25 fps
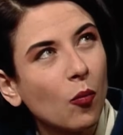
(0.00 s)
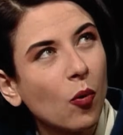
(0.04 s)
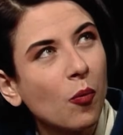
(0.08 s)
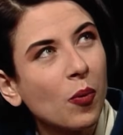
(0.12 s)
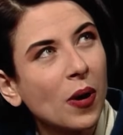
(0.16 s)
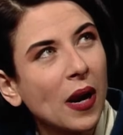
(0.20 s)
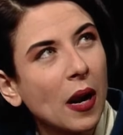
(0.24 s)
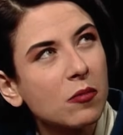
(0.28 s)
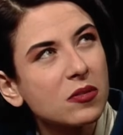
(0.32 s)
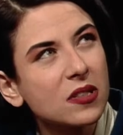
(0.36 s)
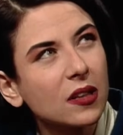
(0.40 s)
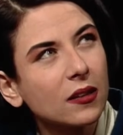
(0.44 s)

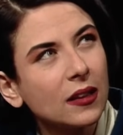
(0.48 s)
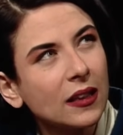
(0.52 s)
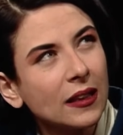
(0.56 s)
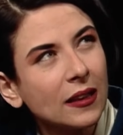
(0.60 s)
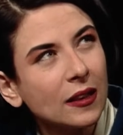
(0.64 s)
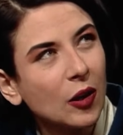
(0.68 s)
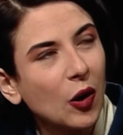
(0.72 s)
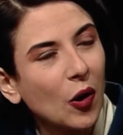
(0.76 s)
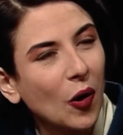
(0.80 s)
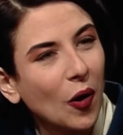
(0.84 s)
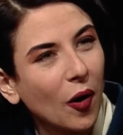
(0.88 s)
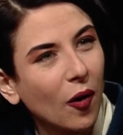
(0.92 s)
when I was a
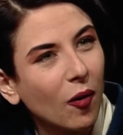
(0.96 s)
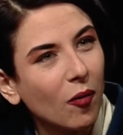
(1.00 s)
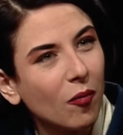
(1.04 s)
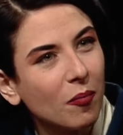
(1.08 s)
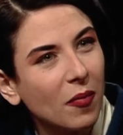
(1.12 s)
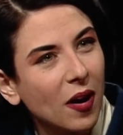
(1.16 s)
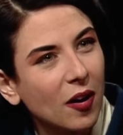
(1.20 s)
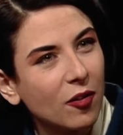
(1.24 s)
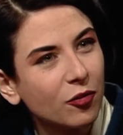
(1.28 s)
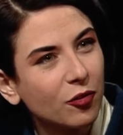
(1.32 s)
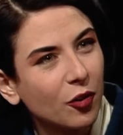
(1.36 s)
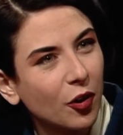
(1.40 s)
little
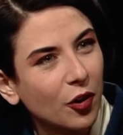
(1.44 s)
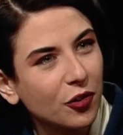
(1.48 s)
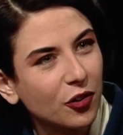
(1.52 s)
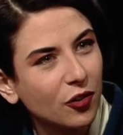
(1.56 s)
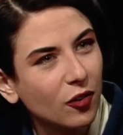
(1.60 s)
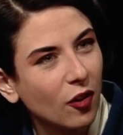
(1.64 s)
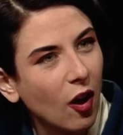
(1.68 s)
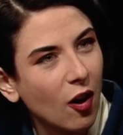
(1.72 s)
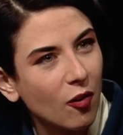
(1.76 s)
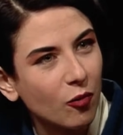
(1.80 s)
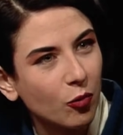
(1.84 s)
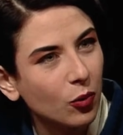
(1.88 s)
girl, my
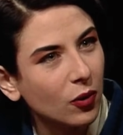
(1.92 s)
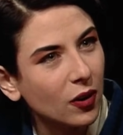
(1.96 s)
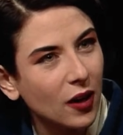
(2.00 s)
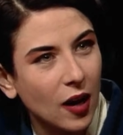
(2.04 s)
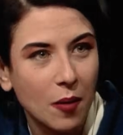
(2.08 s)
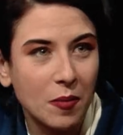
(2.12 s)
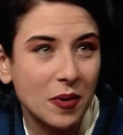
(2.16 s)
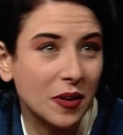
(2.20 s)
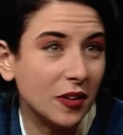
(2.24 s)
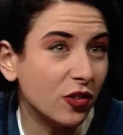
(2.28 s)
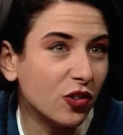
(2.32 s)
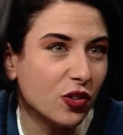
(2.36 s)
first love,
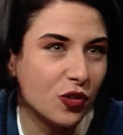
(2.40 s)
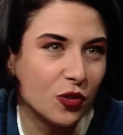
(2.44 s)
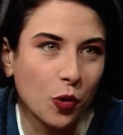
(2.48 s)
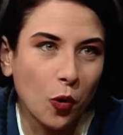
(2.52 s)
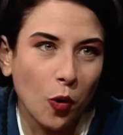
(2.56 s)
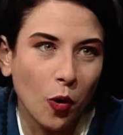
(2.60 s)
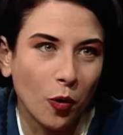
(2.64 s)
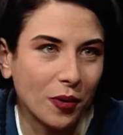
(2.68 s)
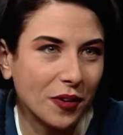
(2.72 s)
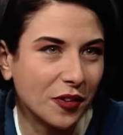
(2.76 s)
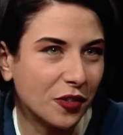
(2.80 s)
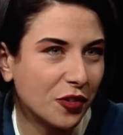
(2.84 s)

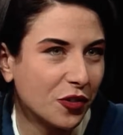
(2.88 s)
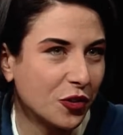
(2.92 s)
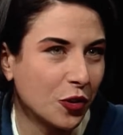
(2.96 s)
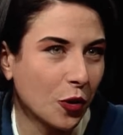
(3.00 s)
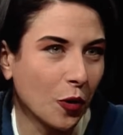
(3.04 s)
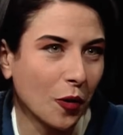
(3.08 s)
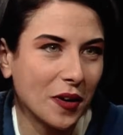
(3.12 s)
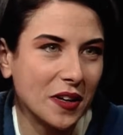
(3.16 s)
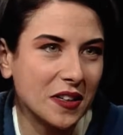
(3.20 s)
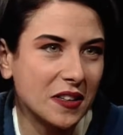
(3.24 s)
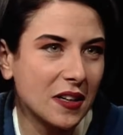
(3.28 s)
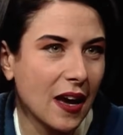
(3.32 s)
stories,
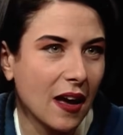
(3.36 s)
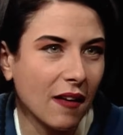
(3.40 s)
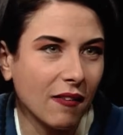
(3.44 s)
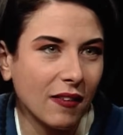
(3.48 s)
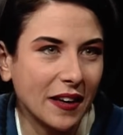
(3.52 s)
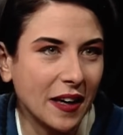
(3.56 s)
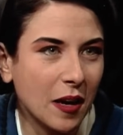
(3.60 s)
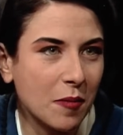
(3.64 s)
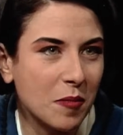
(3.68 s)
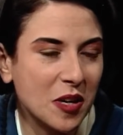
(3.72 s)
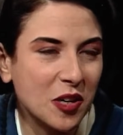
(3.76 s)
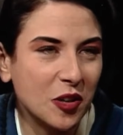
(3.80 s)
storytelling.